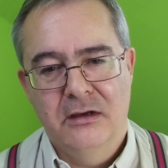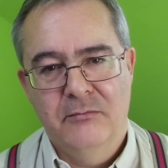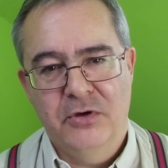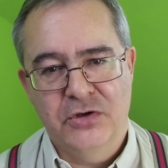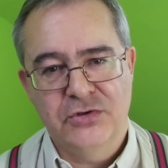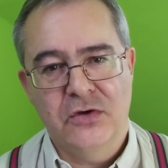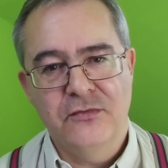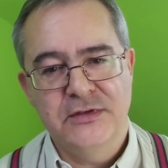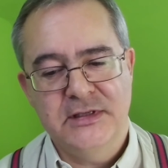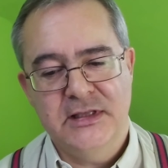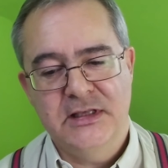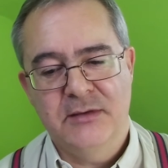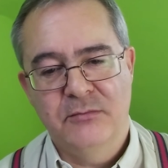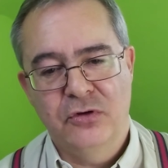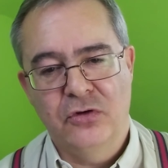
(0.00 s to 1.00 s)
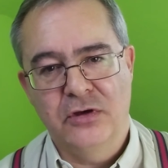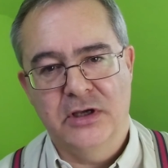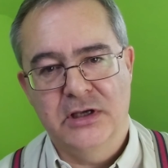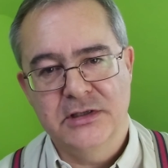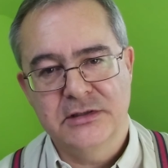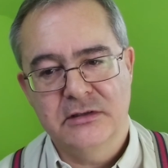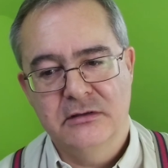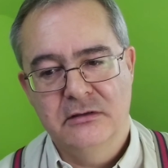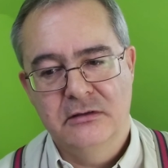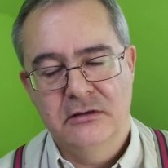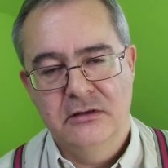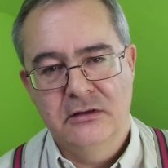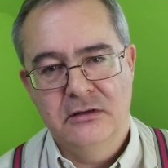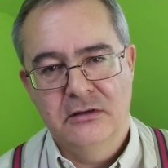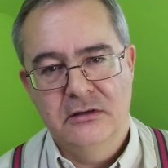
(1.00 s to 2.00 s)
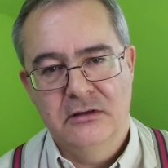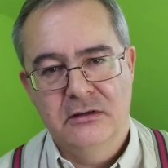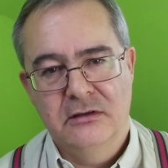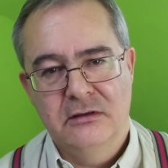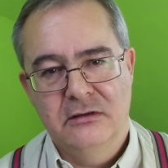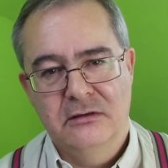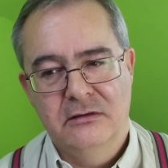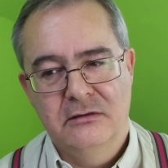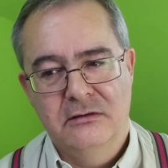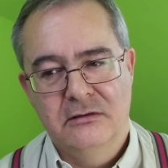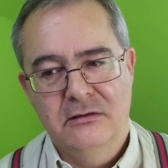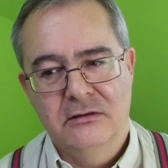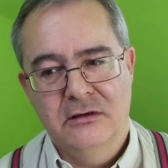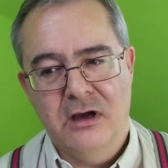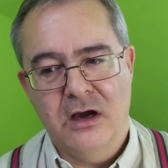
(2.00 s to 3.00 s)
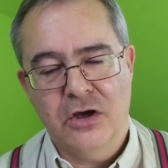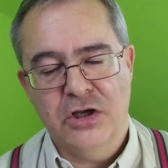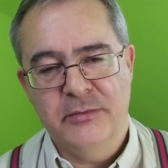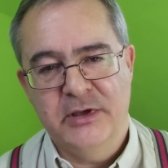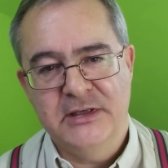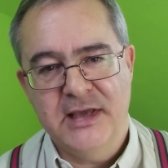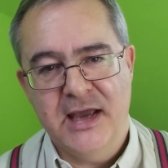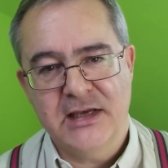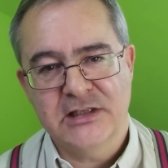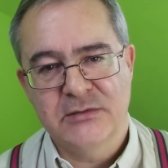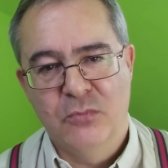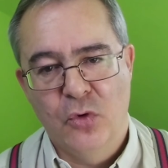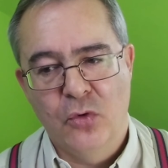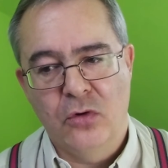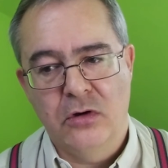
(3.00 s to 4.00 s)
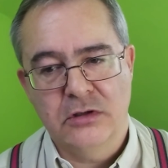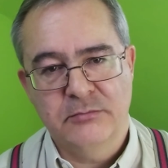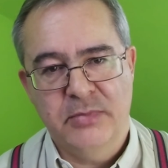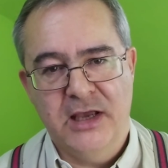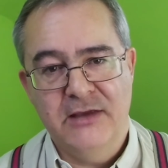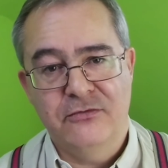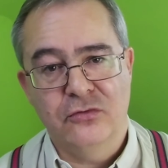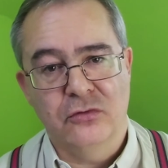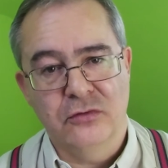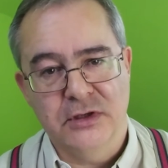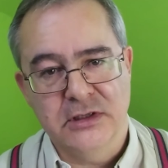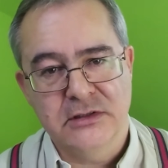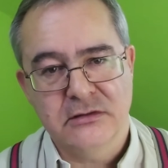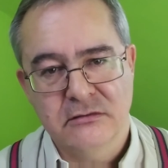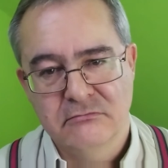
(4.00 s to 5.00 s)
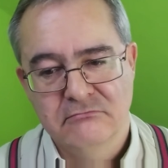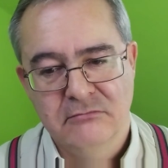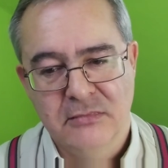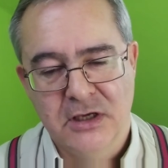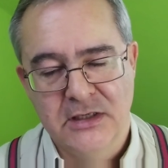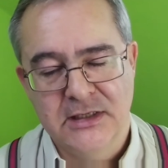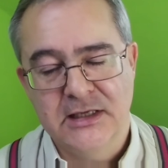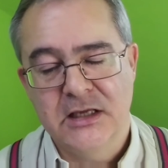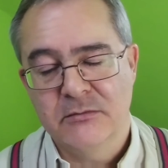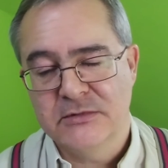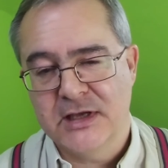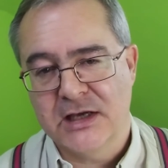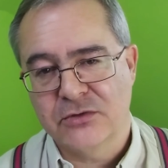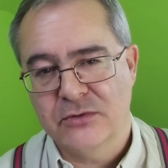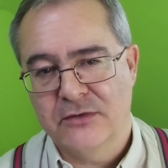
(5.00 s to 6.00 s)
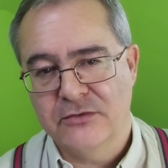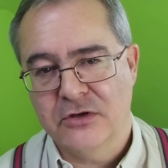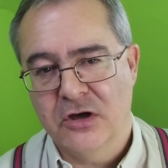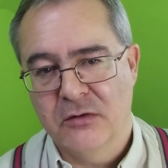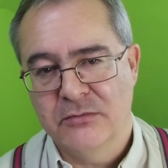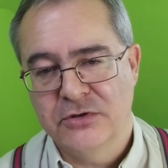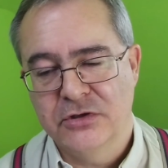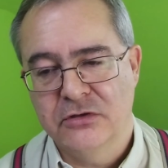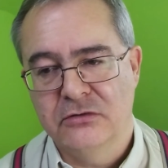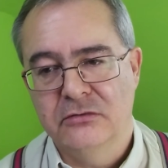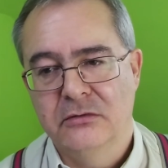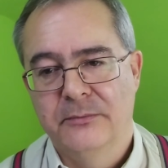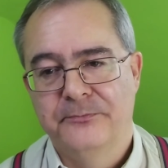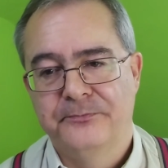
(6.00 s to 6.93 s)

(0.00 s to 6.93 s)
Because obviously the employers are going to be taxed more to pay for all this, and income tax will have to go up too.